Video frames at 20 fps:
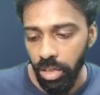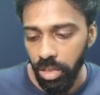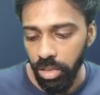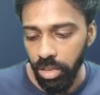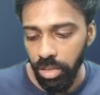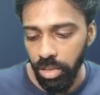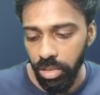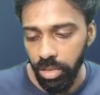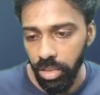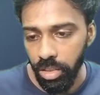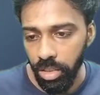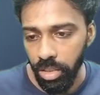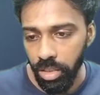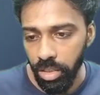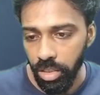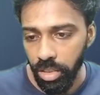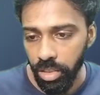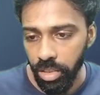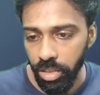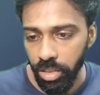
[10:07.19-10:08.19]
and
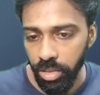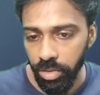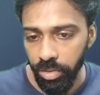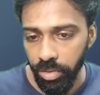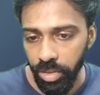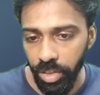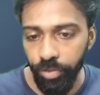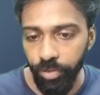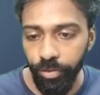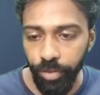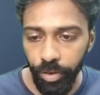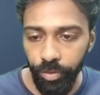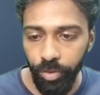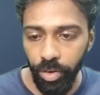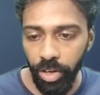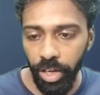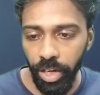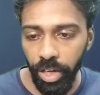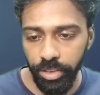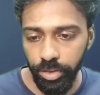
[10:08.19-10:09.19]
if you
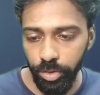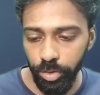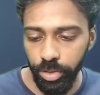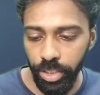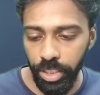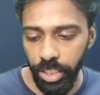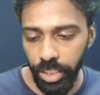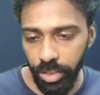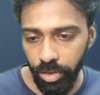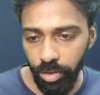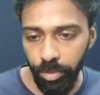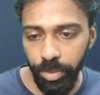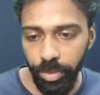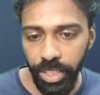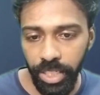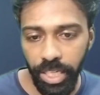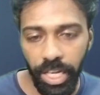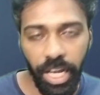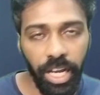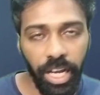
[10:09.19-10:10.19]
guys know, then it will be
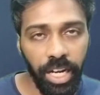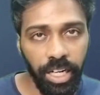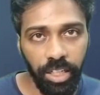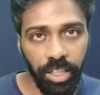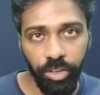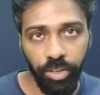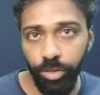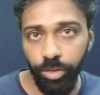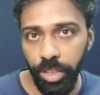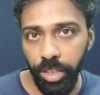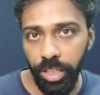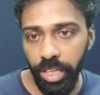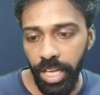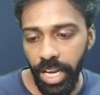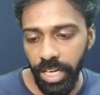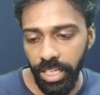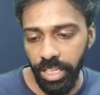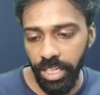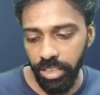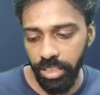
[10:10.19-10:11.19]
it will act
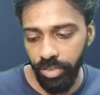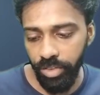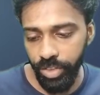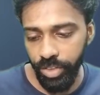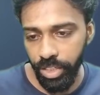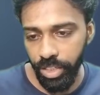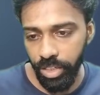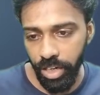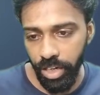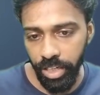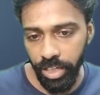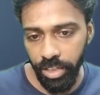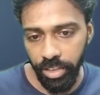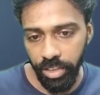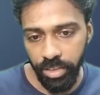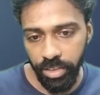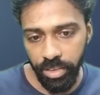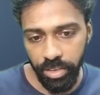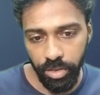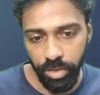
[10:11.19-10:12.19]
as a revision, right?
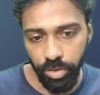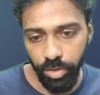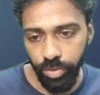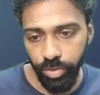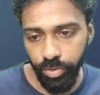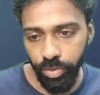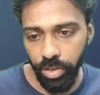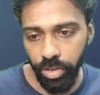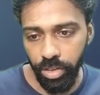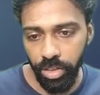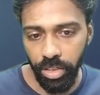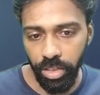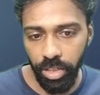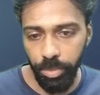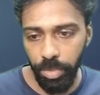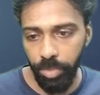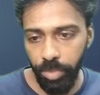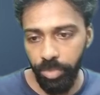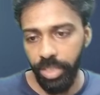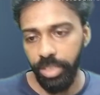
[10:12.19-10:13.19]
It's good for
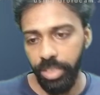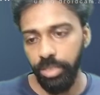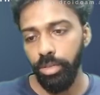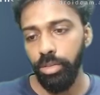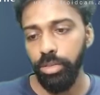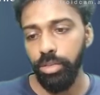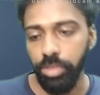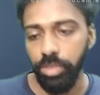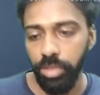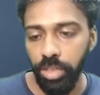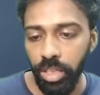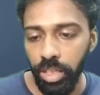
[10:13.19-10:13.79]
remembrance also.